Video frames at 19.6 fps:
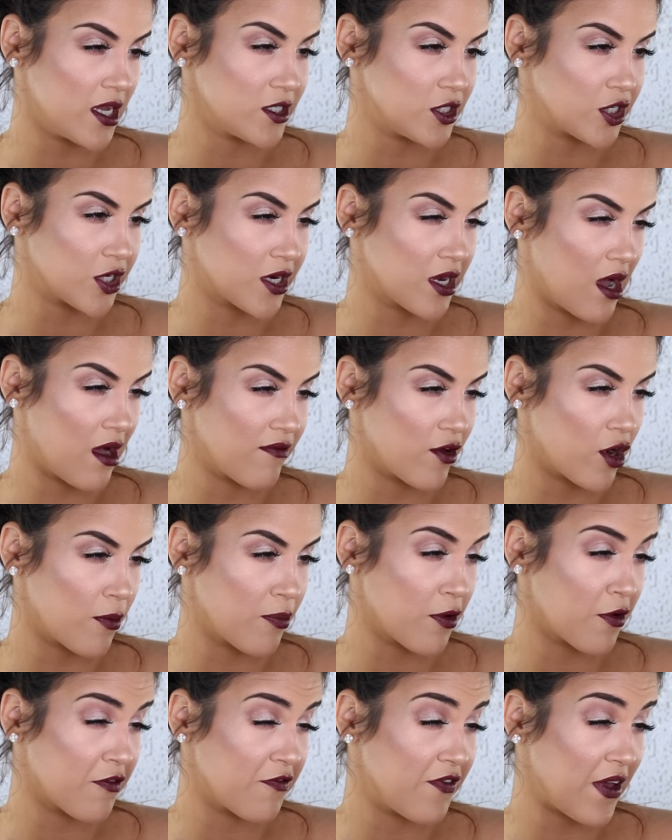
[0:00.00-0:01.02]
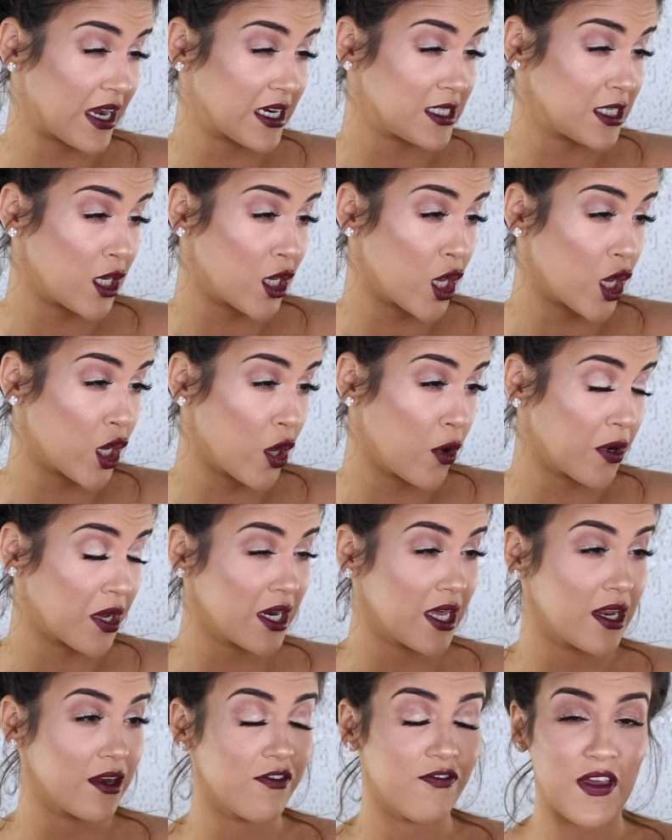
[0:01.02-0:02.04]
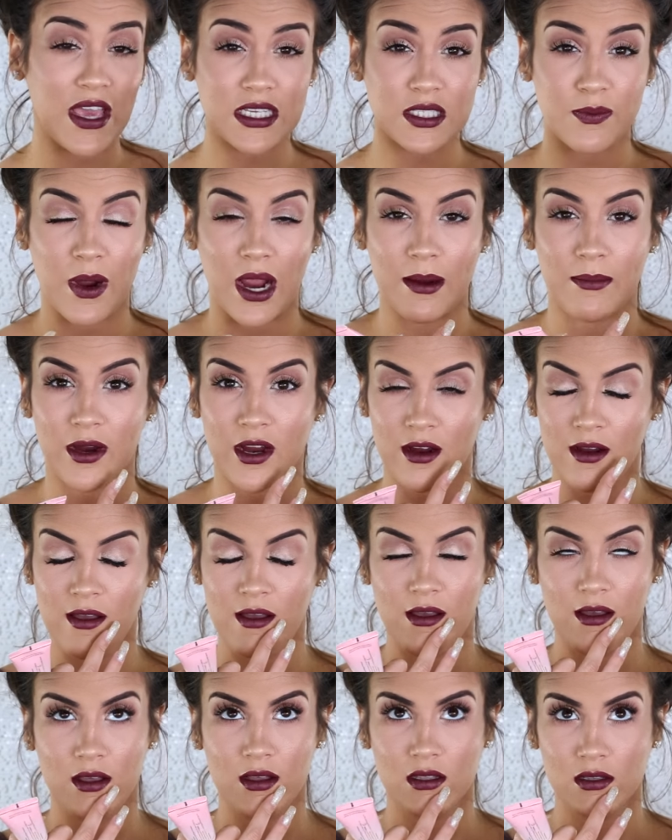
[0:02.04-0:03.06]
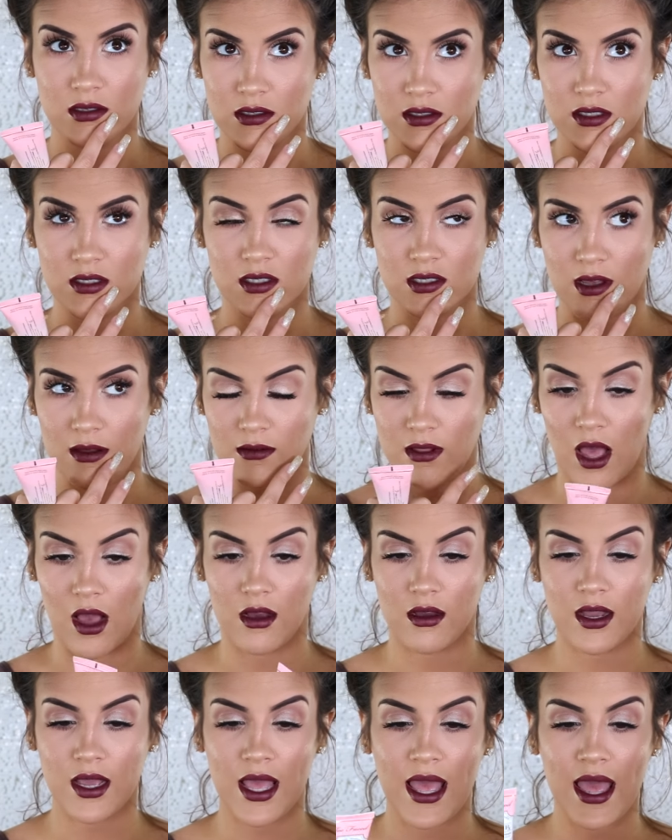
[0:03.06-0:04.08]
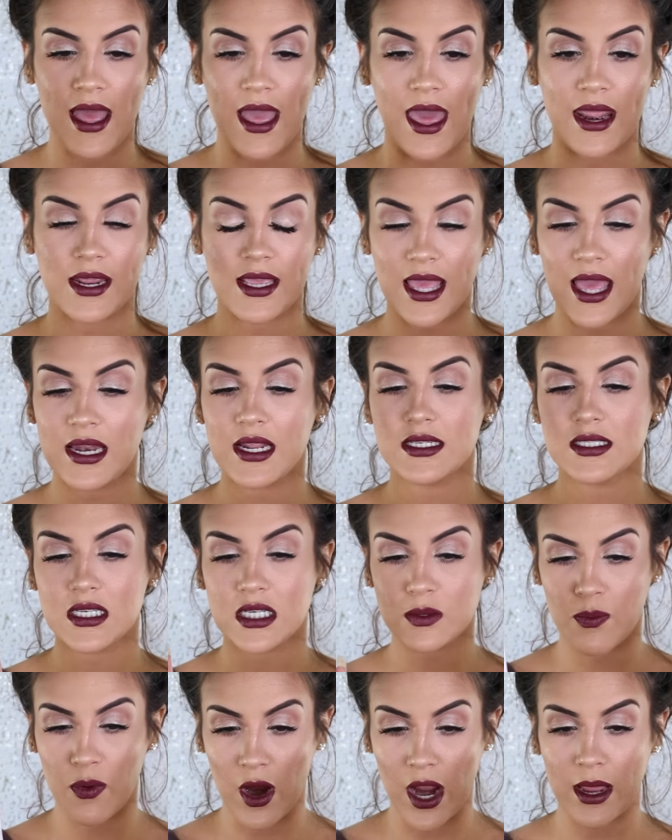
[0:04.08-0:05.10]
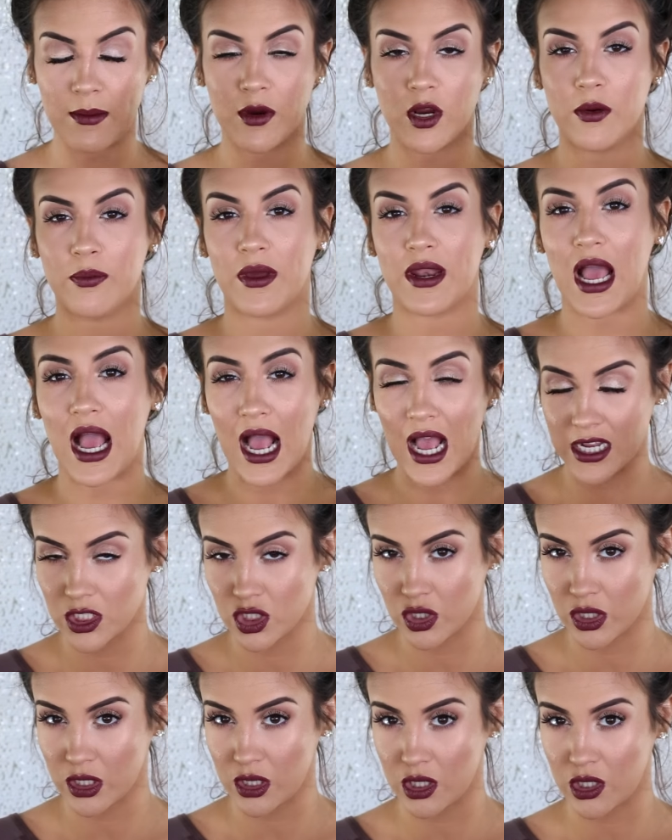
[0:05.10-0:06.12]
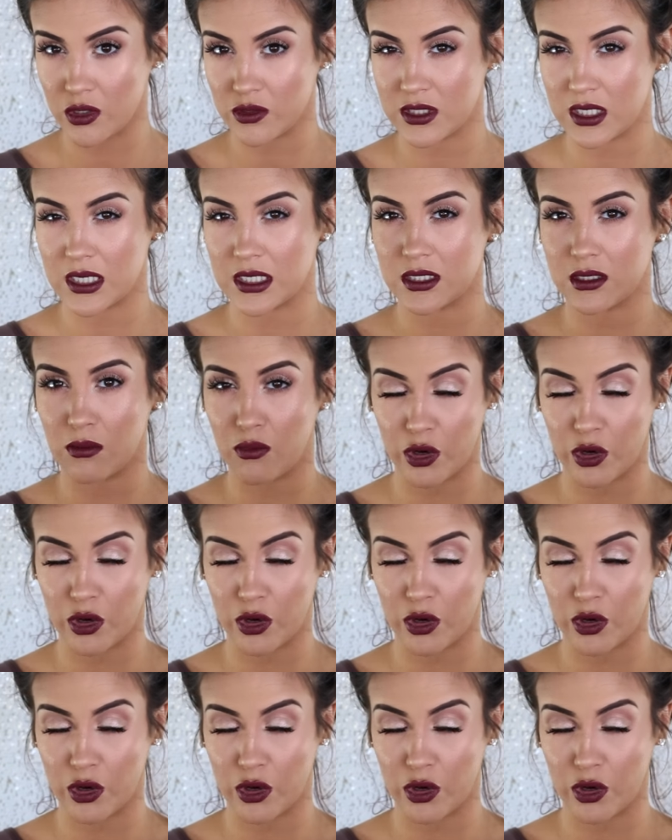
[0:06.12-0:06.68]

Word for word: Undercover Perfecting Coconut Face Primer so long. And again, it says primer, but I strictly use it as a